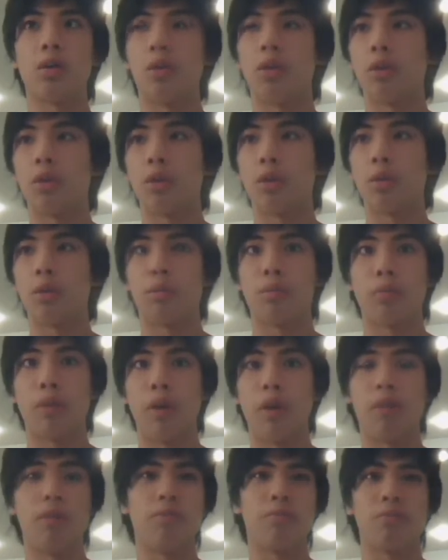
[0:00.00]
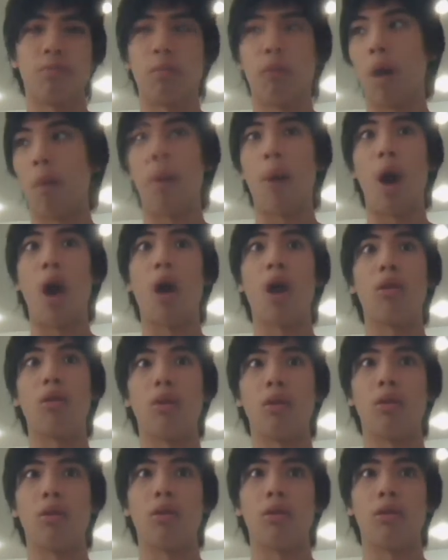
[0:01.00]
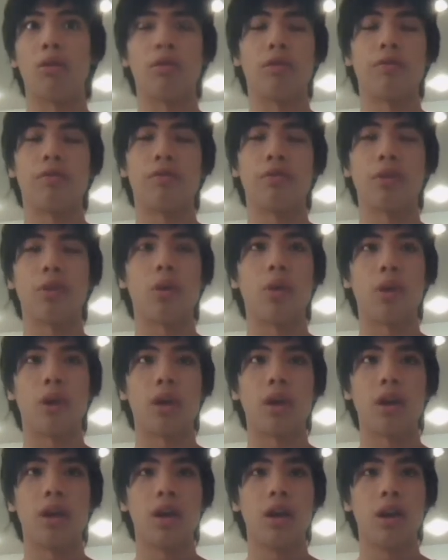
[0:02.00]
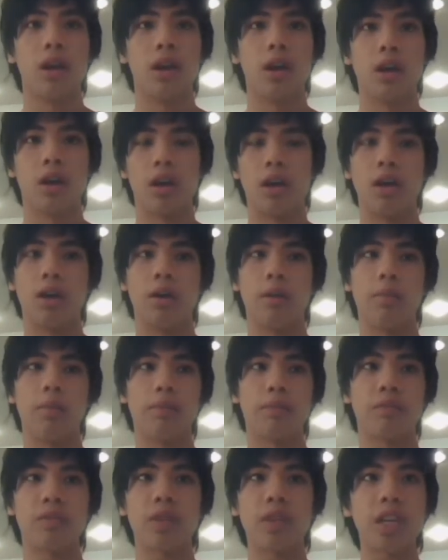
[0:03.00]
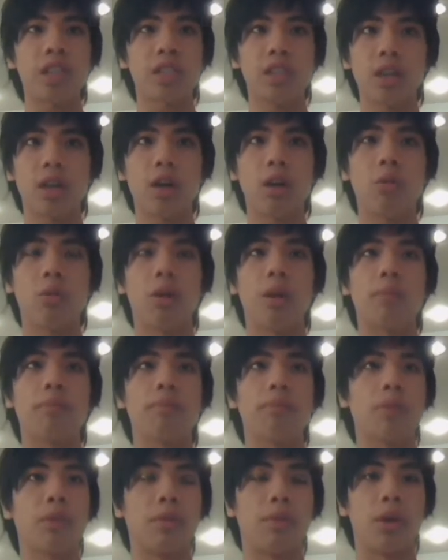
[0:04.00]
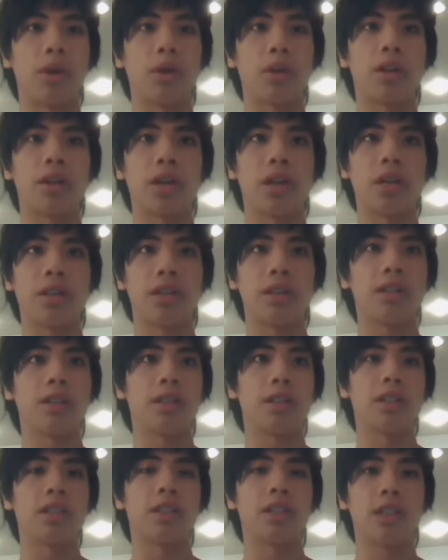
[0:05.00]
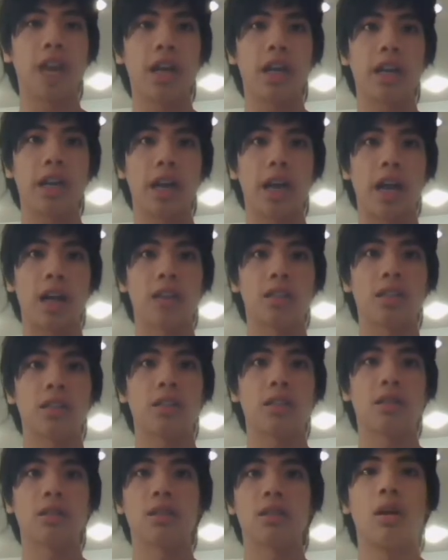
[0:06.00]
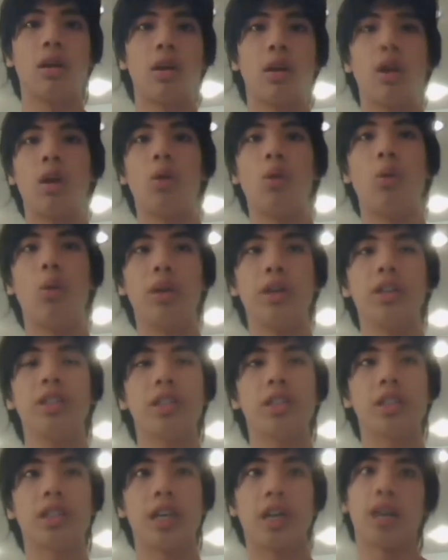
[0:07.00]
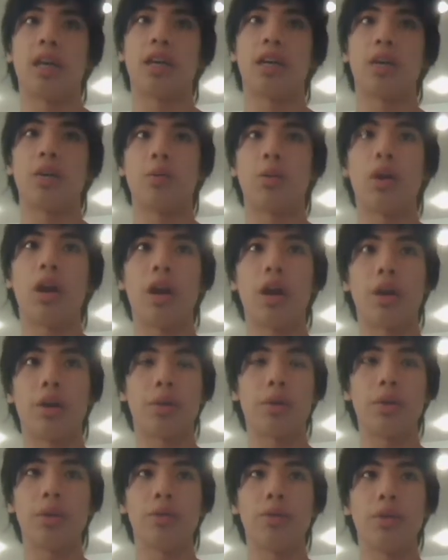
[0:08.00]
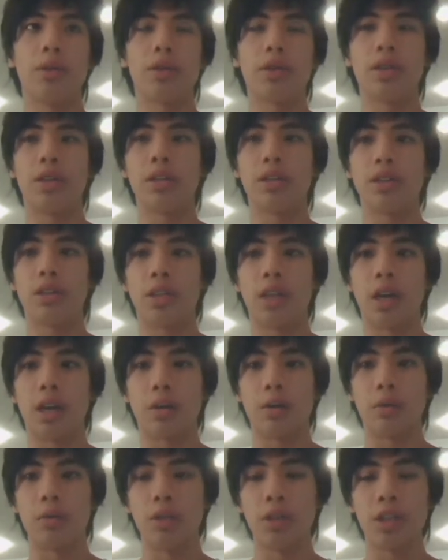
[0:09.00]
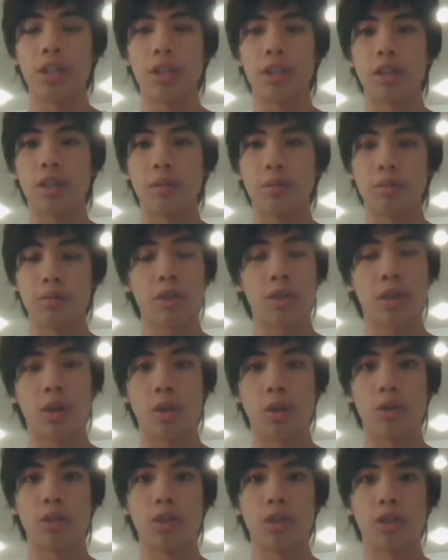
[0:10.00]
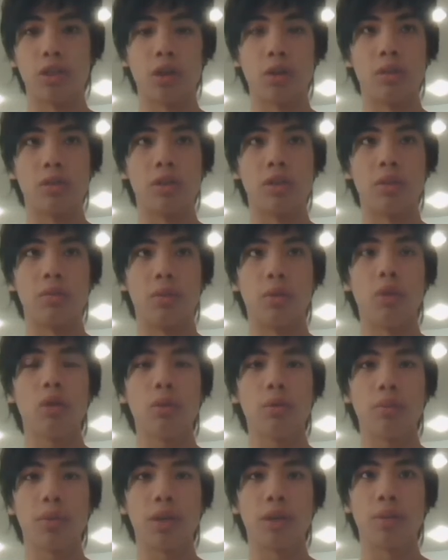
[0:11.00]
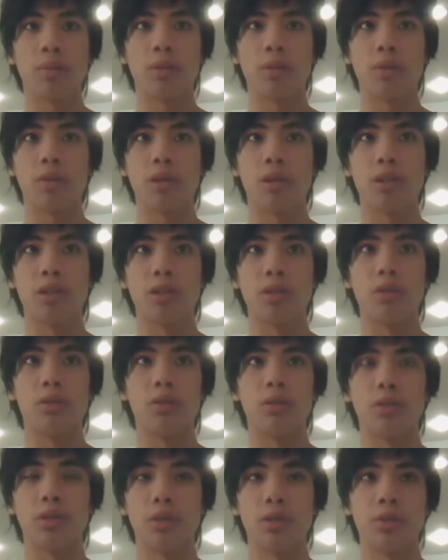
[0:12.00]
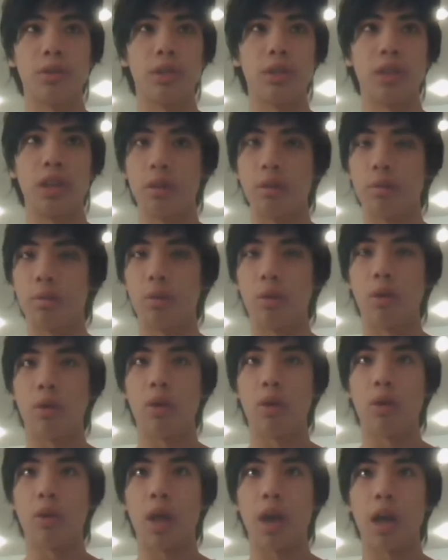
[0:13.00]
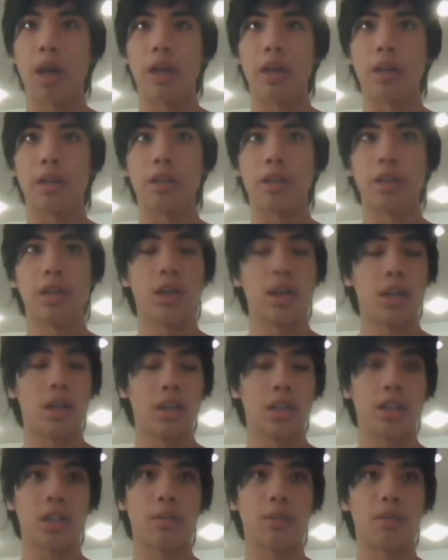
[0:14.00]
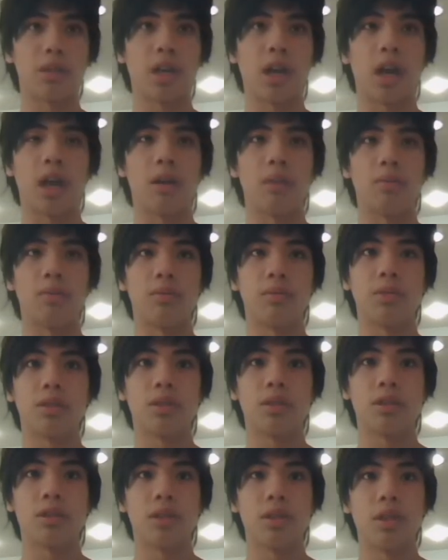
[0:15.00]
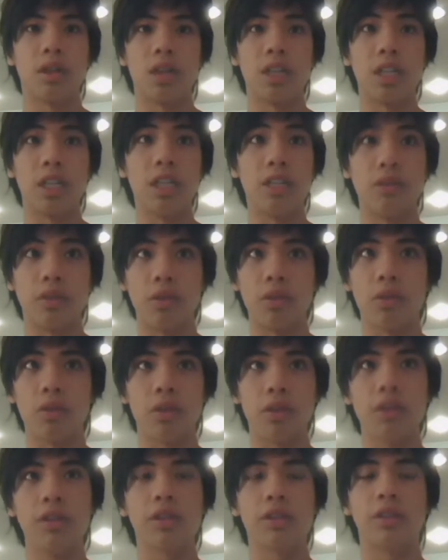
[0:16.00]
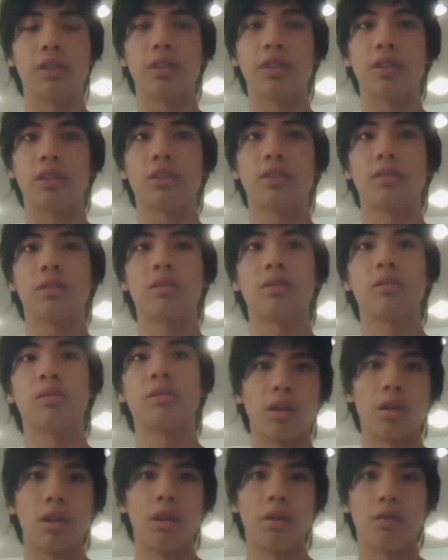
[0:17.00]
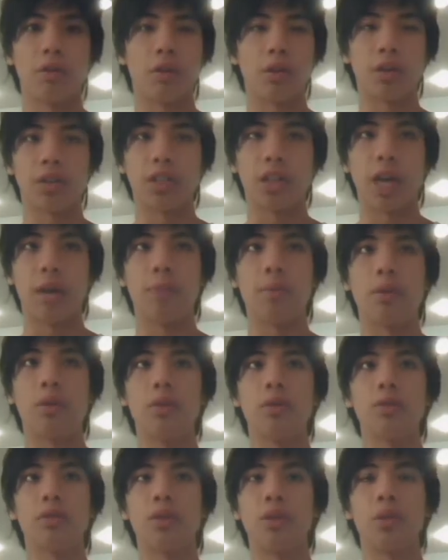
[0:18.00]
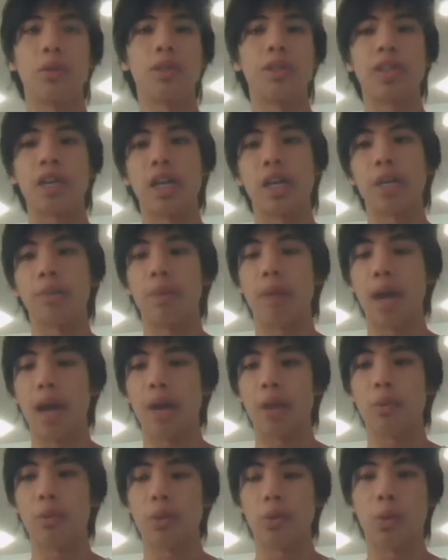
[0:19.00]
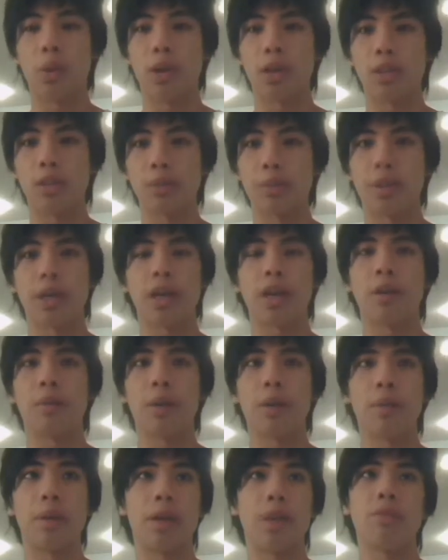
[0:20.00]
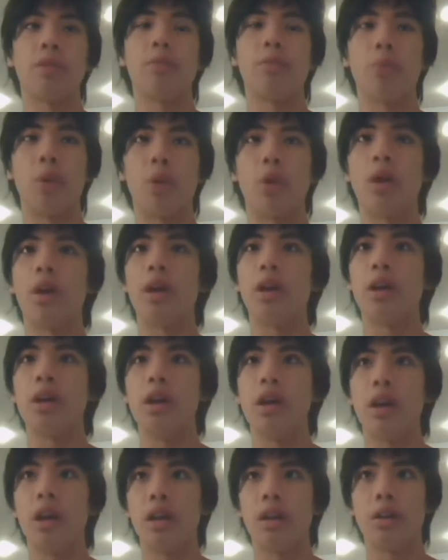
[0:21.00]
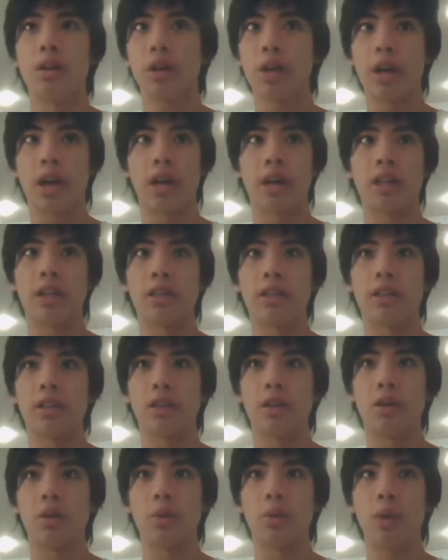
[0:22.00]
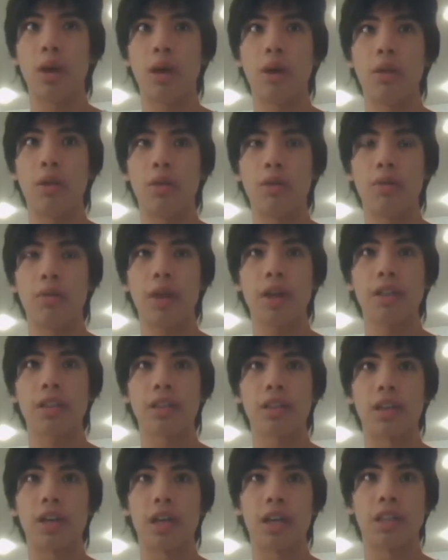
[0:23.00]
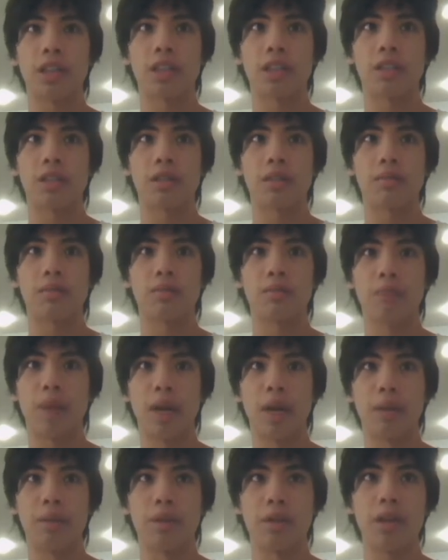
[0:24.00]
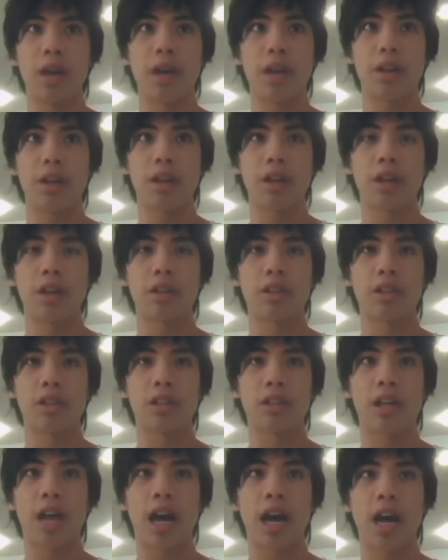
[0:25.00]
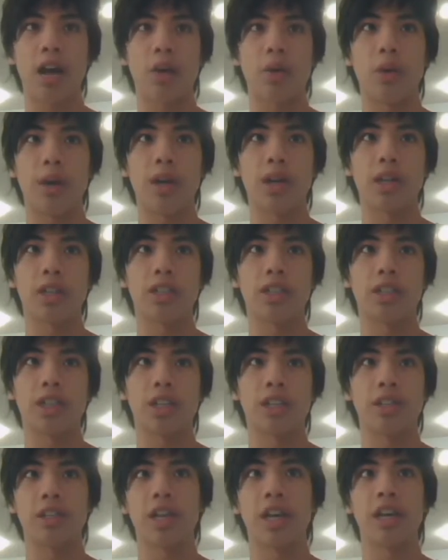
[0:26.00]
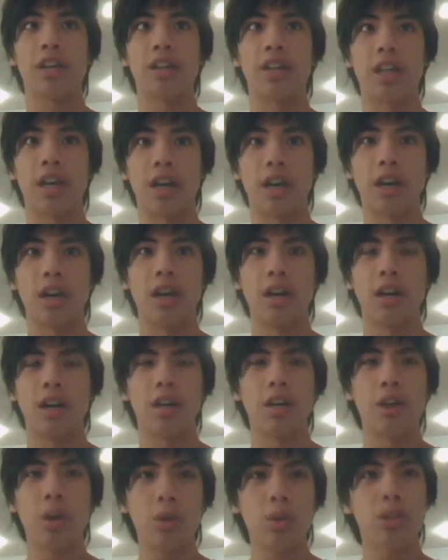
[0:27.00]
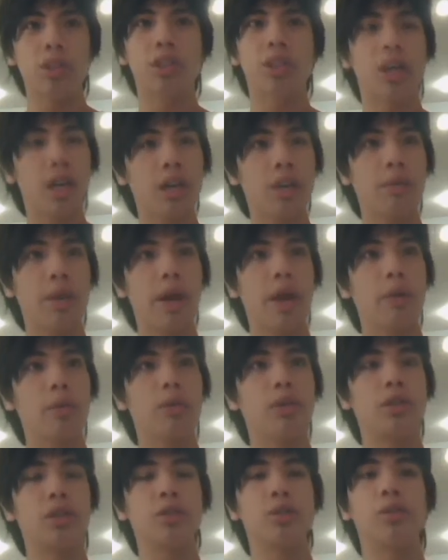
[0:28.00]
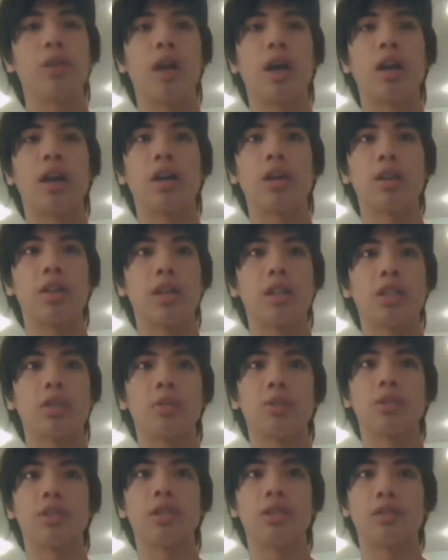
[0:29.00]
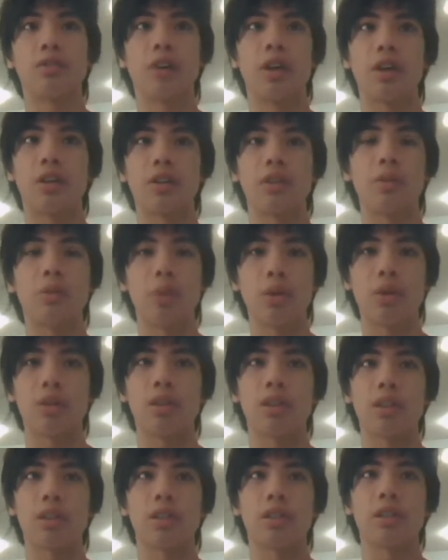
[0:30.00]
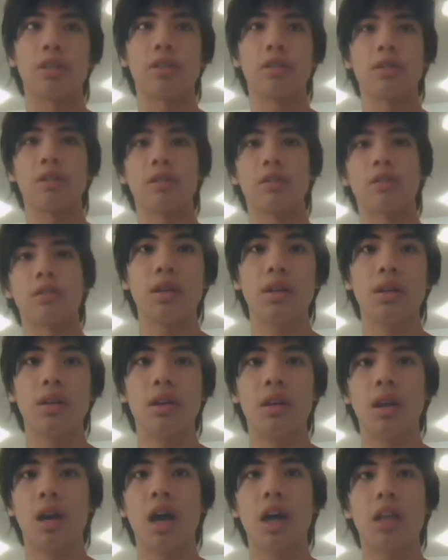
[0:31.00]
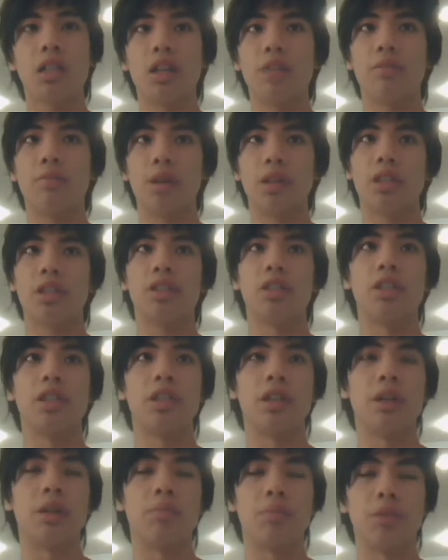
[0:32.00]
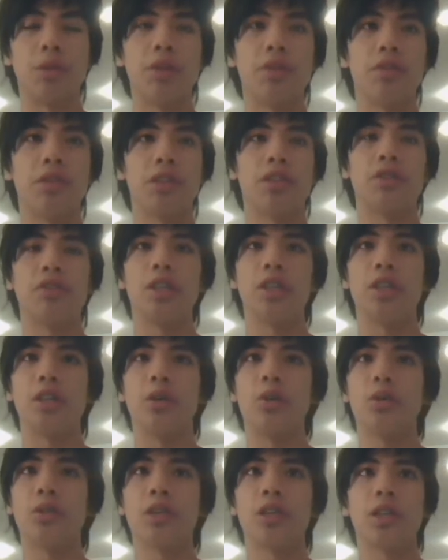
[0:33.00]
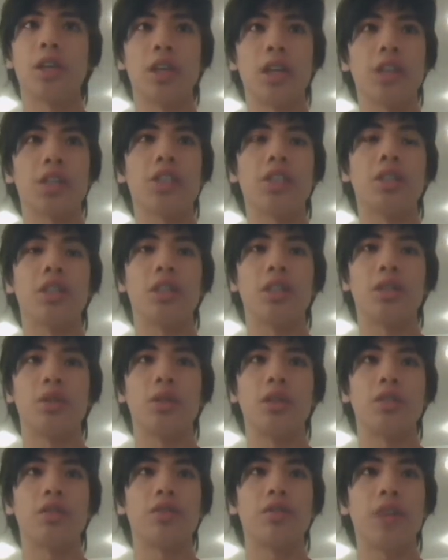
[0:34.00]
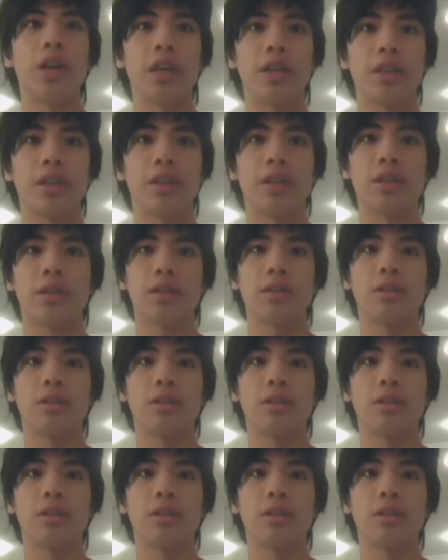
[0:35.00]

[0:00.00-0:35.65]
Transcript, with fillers: or Apollo or Thor. Um, that's not what the barking atheist is getting at. What he's saying, and what I agree with, is that religion turns normally moral people into doing immoral and sometimes evil things. For example, no sane man would want to pick up a baby boy look at it and go, well, that's a nice baby. I think I'll just hack away at its genitalia. No sane man would do that unless it was divinely warranted. As I've mentioned in previous videos, the connection here is faith.